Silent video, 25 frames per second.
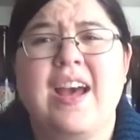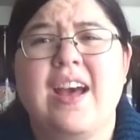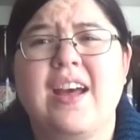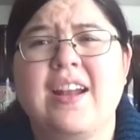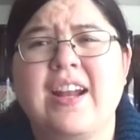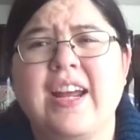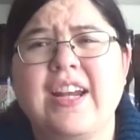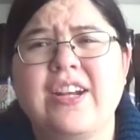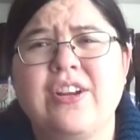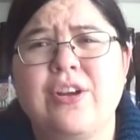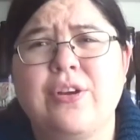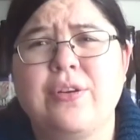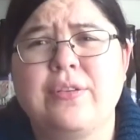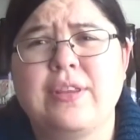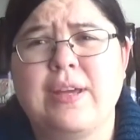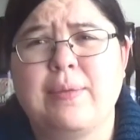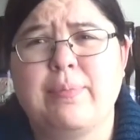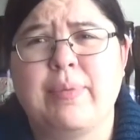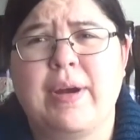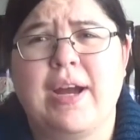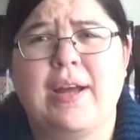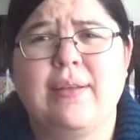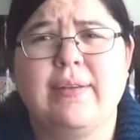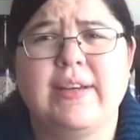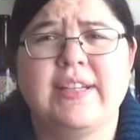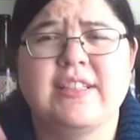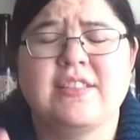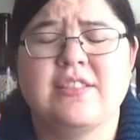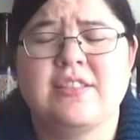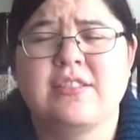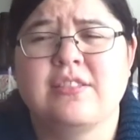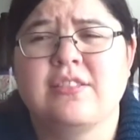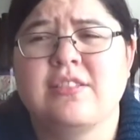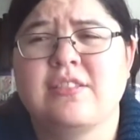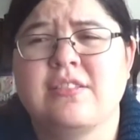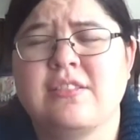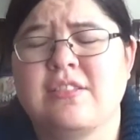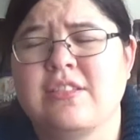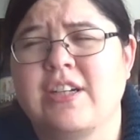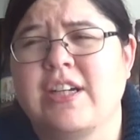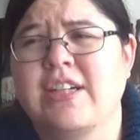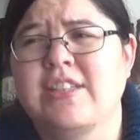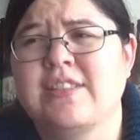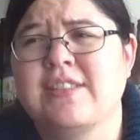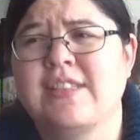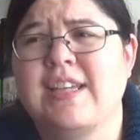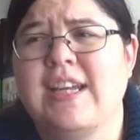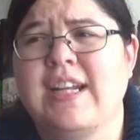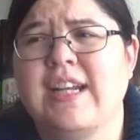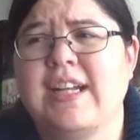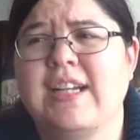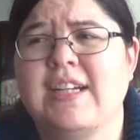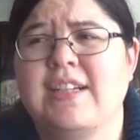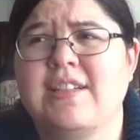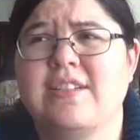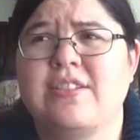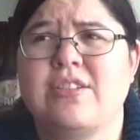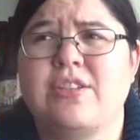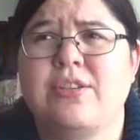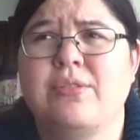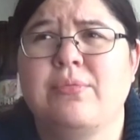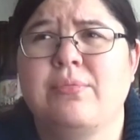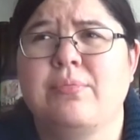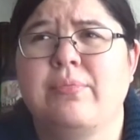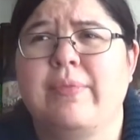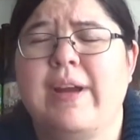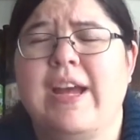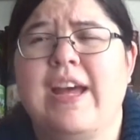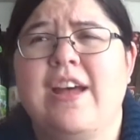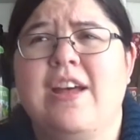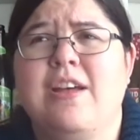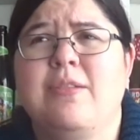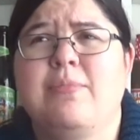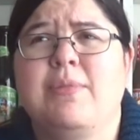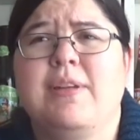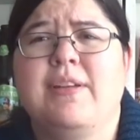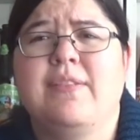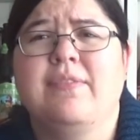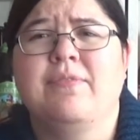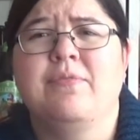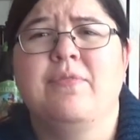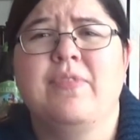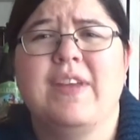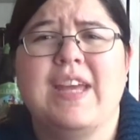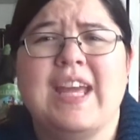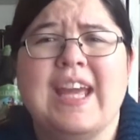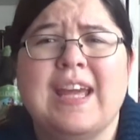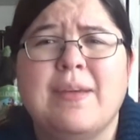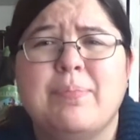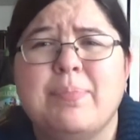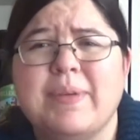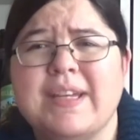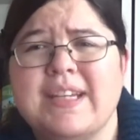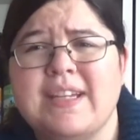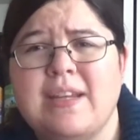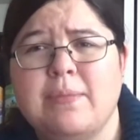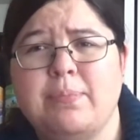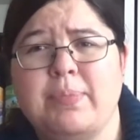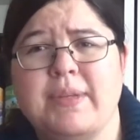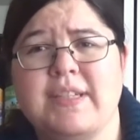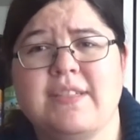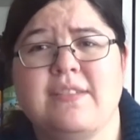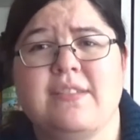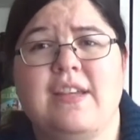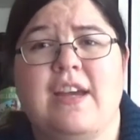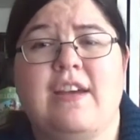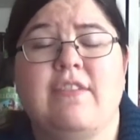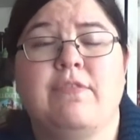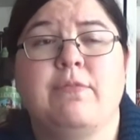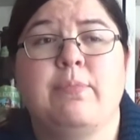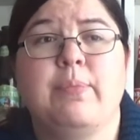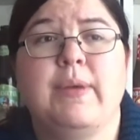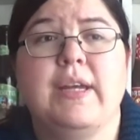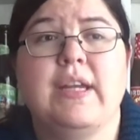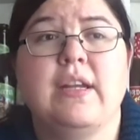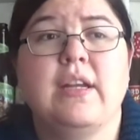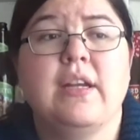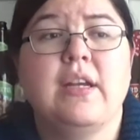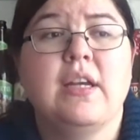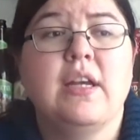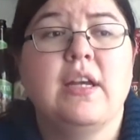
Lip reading: And I know that probably starts getting into the realm of hippy dippy stuff, but